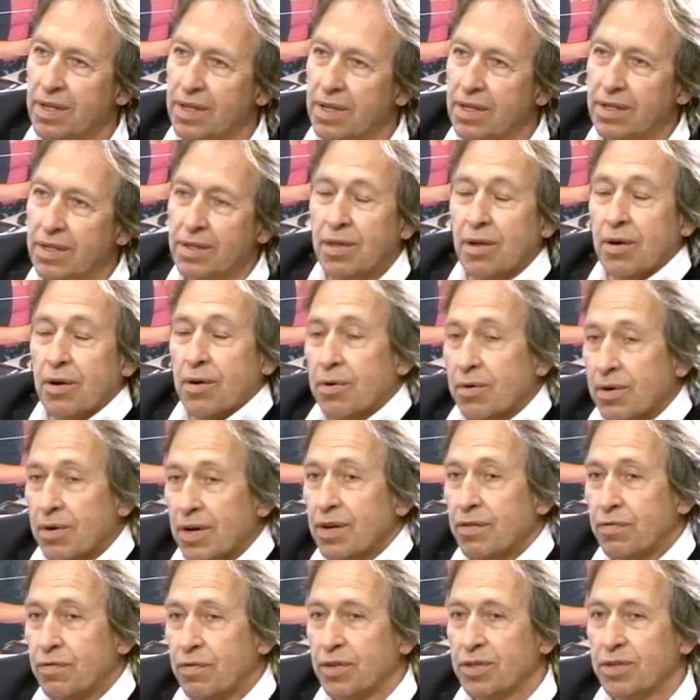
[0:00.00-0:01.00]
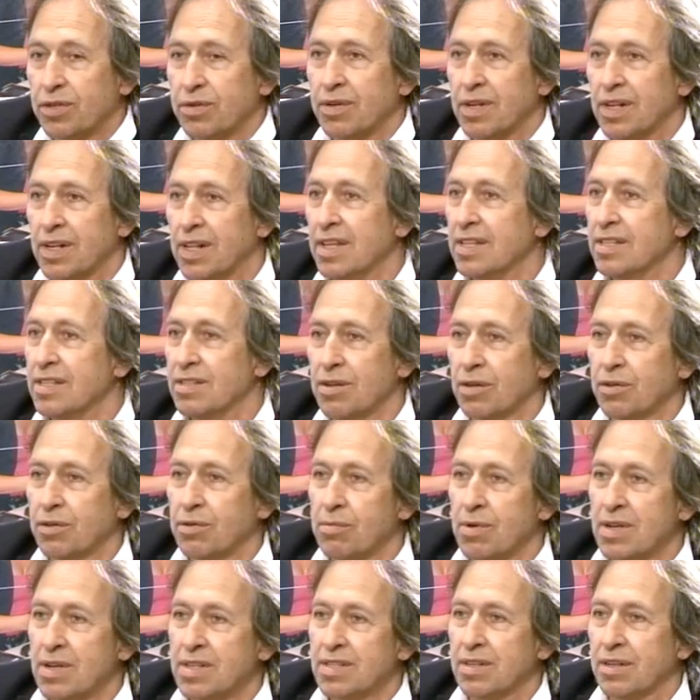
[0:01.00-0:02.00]
No, unfortunately, it's not
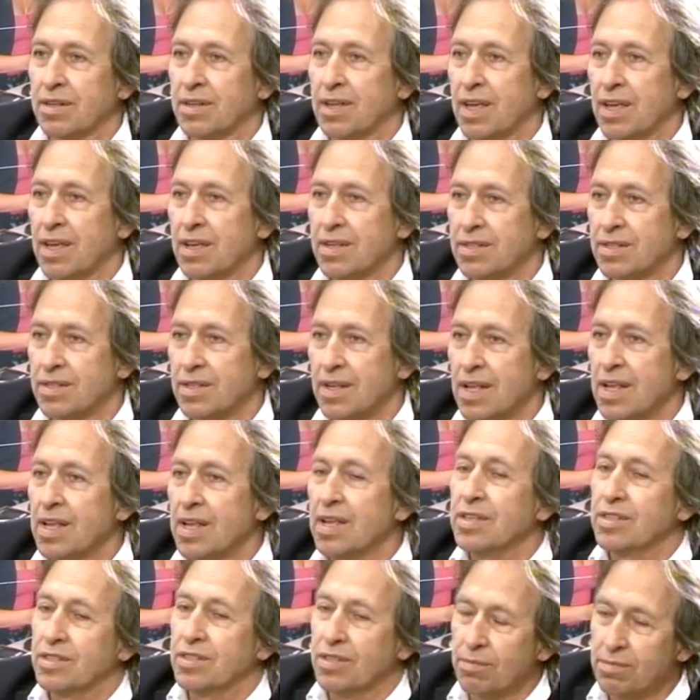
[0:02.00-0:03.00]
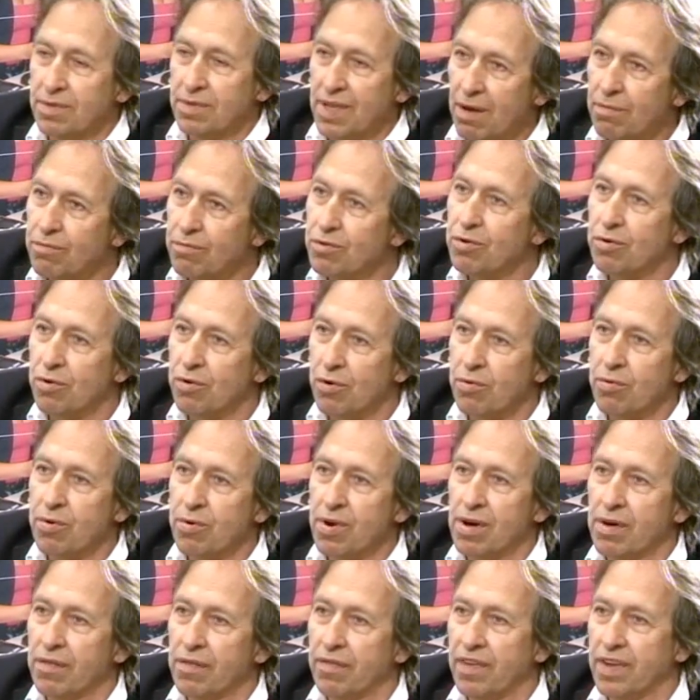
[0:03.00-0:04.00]
always the case. Sometimes you're a real
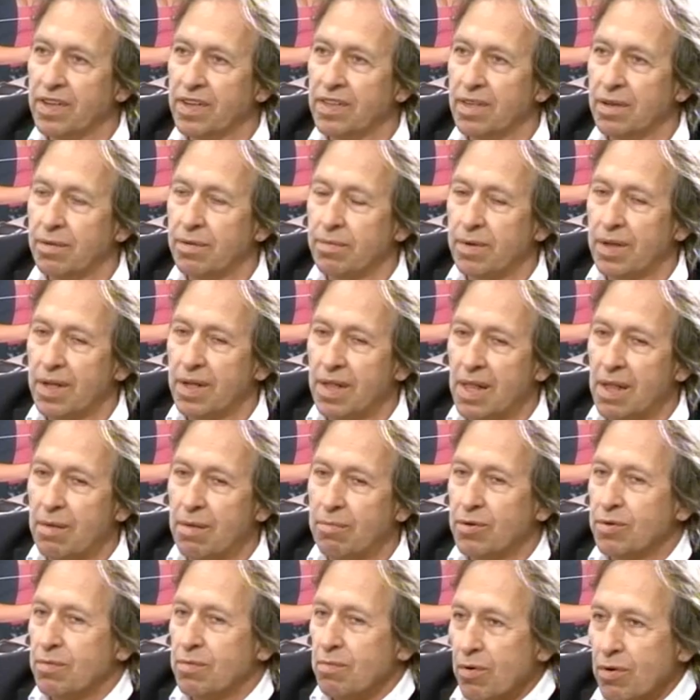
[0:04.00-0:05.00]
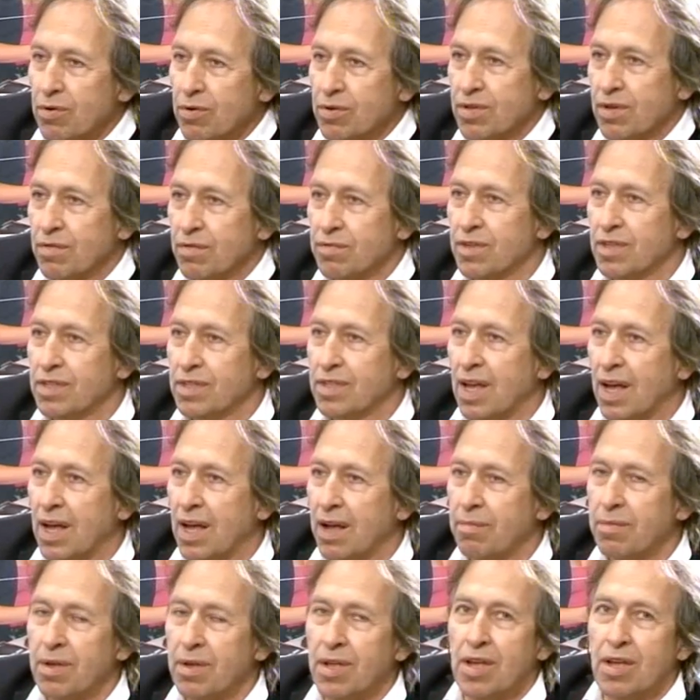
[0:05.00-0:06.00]
victim, but most of the
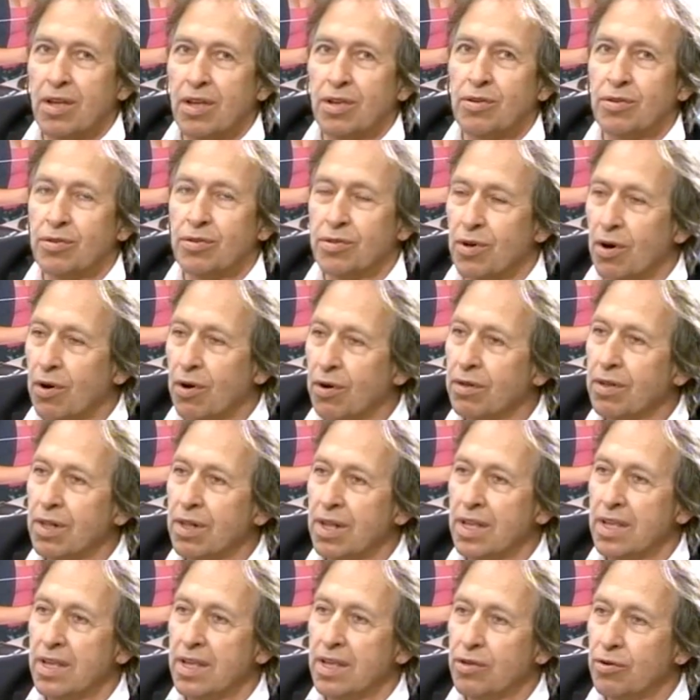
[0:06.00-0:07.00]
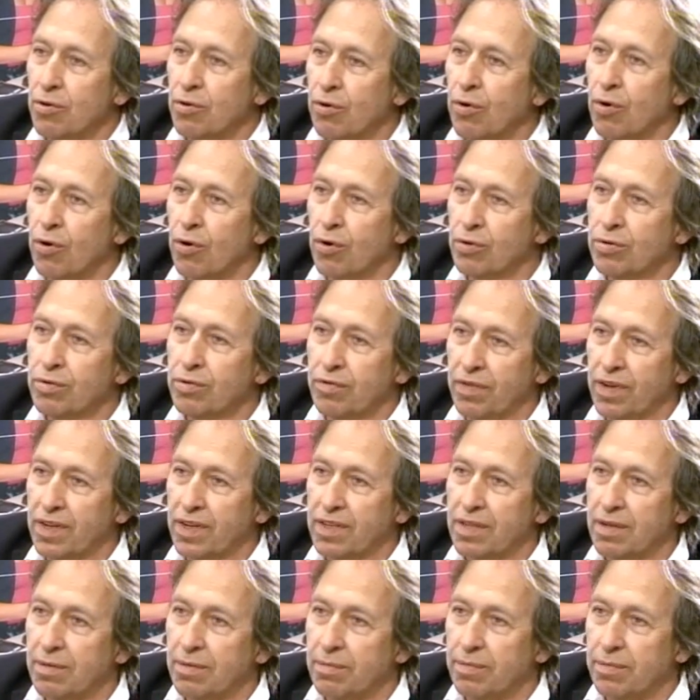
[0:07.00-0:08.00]
time, you're only your own
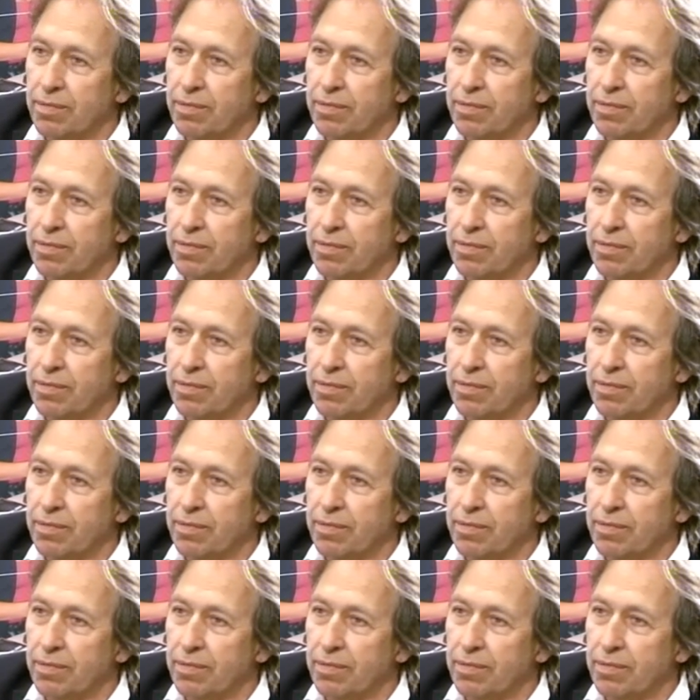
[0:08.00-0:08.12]
victim.